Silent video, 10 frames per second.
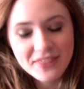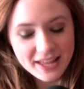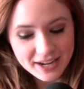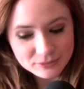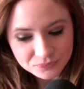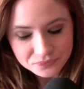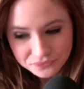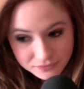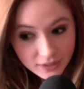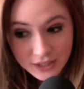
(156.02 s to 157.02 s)
then
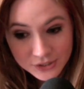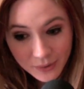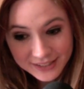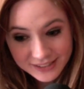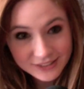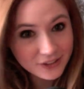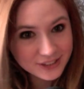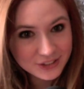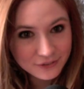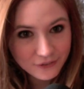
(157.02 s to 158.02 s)
so I just
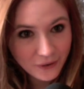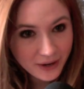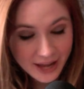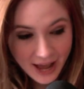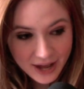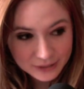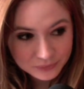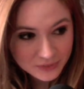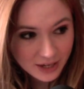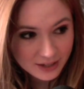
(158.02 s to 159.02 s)
auditioned for it,
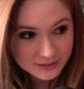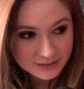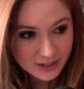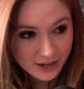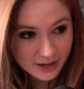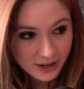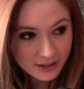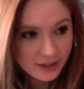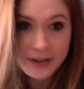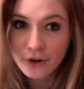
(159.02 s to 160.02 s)
and
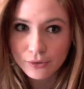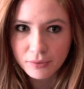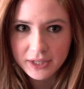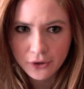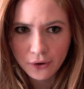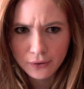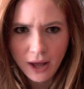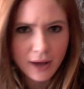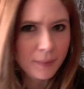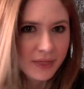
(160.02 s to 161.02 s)
then I got a recall,
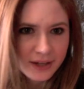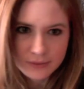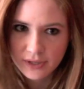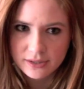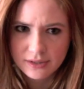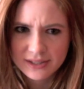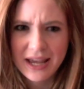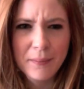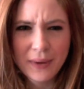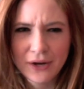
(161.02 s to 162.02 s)
and that's when I started to
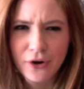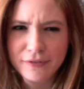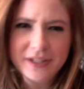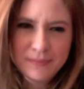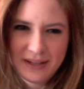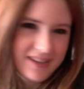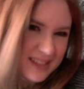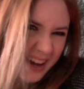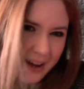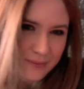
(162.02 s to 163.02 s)
get a bit nervous
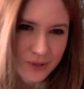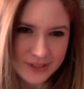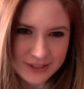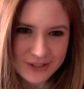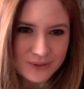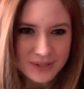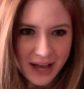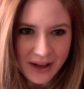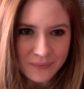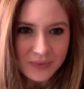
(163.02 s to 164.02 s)
because I had more to lose.
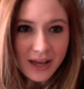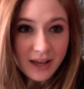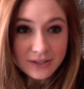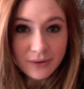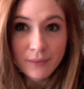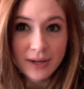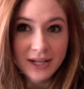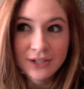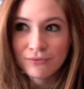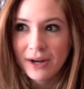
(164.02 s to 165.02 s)
So I went
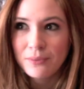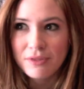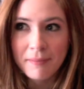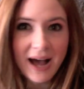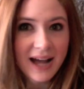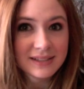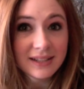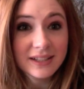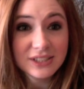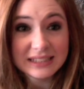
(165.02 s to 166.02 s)
in and read with Matt,
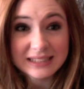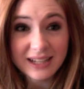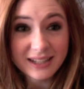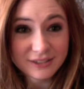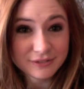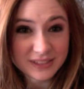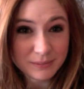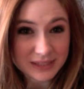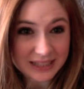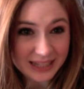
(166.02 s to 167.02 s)
and it just kind of
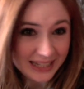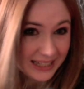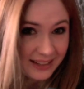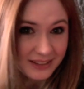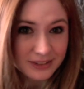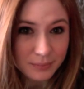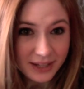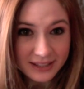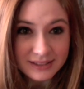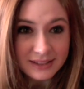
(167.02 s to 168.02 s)
seemed to click into
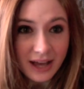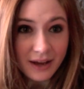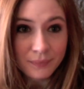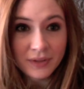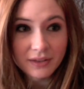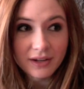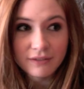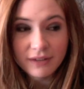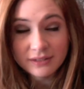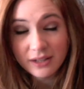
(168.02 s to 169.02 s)
place. And then I
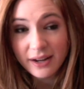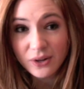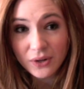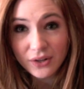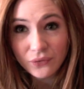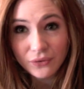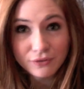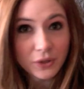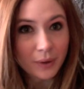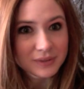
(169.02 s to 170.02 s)
found out I got it a
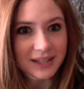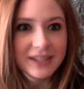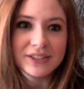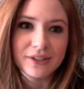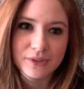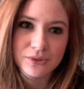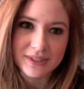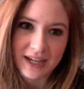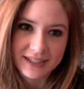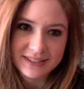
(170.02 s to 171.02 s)
few hours later, which
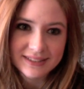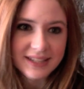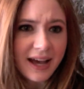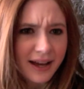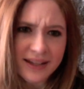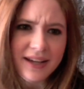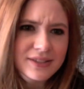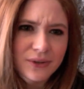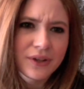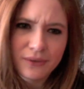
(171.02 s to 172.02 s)
was nice. Yeah.
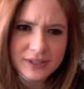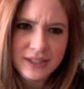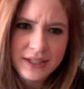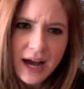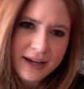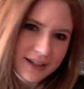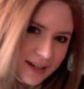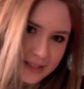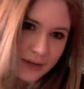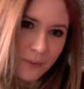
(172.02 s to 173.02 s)
So there wasn't an
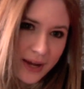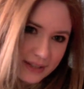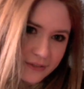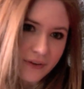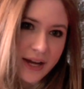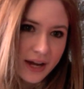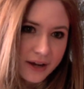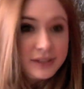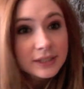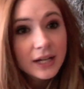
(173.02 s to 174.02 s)
agonising wait to find
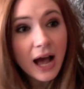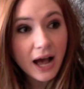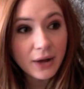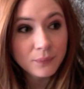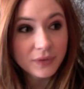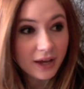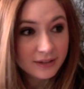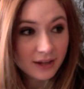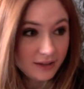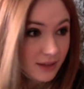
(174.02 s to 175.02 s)
out.
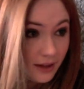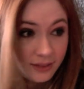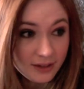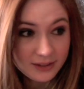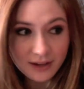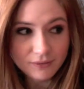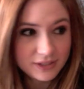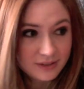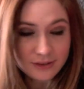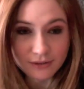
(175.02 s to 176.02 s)
And then we
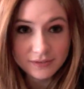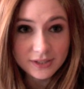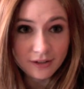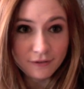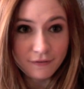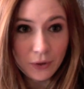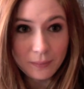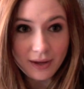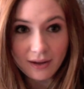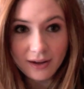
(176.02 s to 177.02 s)
just sort of started
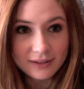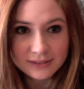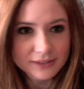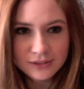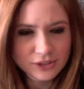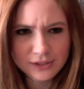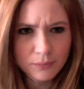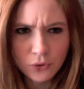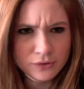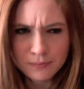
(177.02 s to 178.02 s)
filming, and it was just the
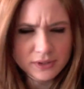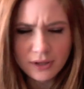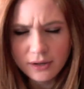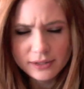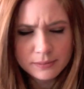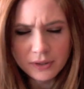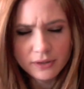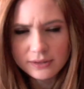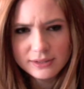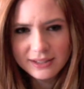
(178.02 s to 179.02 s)
most bizarre
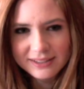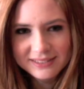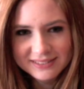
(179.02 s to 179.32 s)
experience.